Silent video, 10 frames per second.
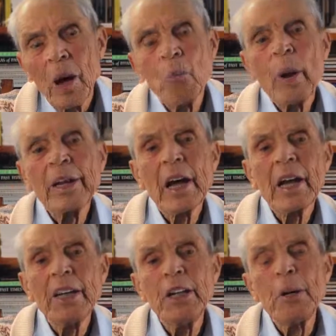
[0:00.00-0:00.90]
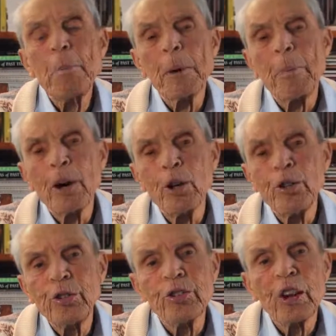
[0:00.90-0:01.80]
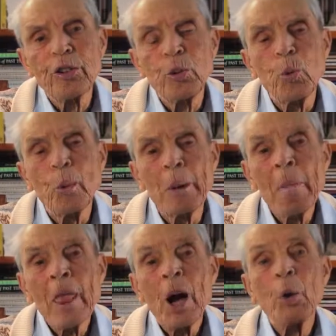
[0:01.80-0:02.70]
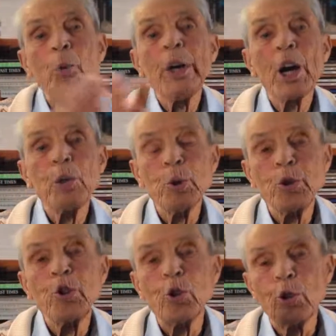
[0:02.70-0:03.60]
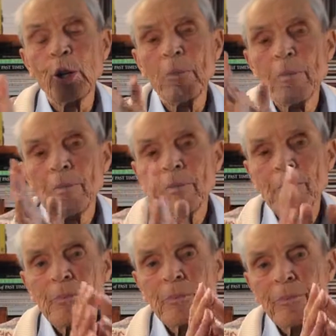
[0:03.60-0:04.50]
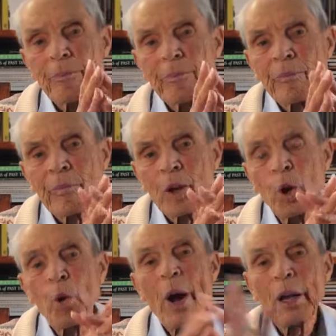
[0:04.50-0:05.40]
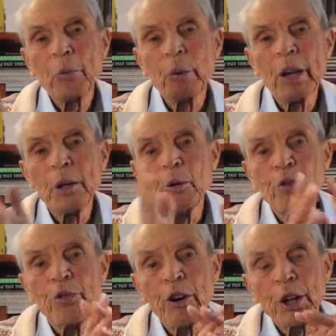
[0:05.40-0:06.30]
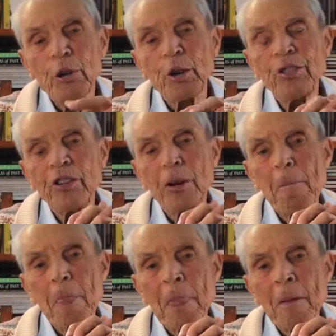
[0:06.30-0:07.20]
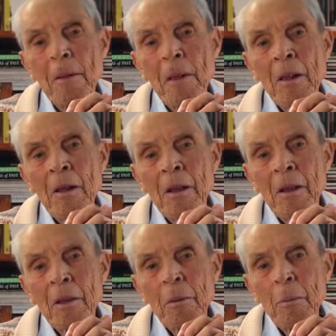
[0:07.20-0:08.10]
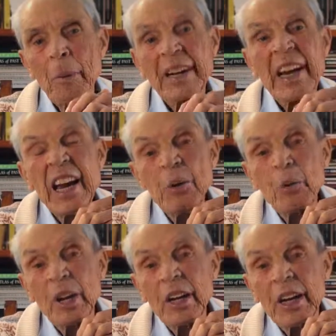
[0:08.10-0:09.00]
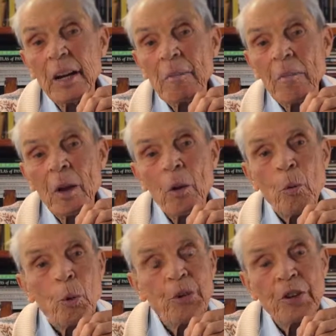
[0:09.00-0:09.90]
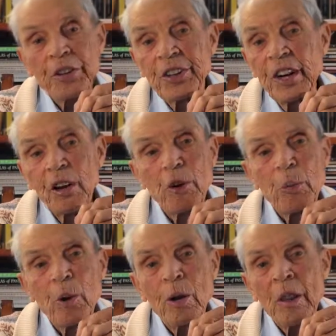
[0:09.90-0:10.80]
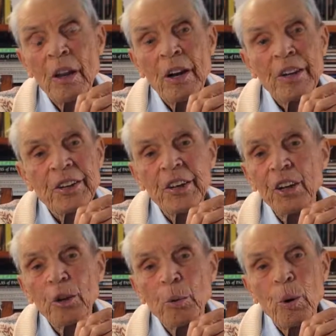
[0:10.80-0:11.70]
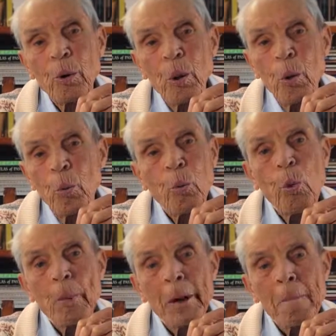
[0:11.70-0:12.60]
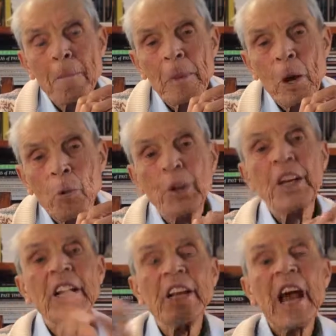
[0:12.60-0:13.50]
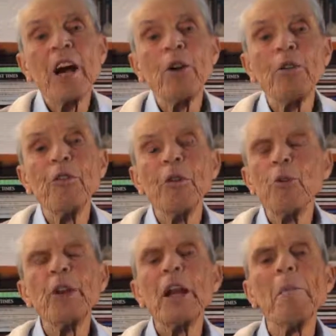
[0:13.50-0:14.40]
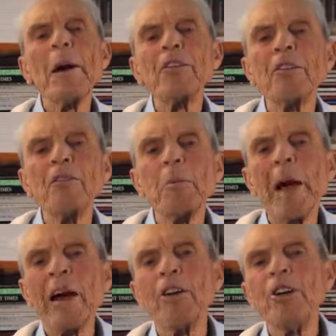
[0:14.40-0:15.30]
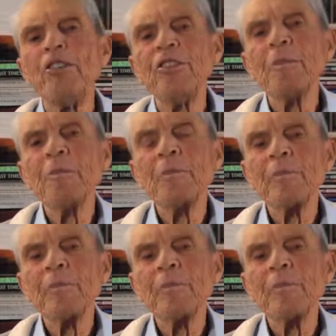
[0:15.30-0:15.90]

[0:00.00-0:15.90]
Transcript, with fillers: And one day he did propose to such a woman, a widow with children who outwardly was very Christian, but inwardly was a terrible, terrible woman. Within an hour, of, within a month of the marriage,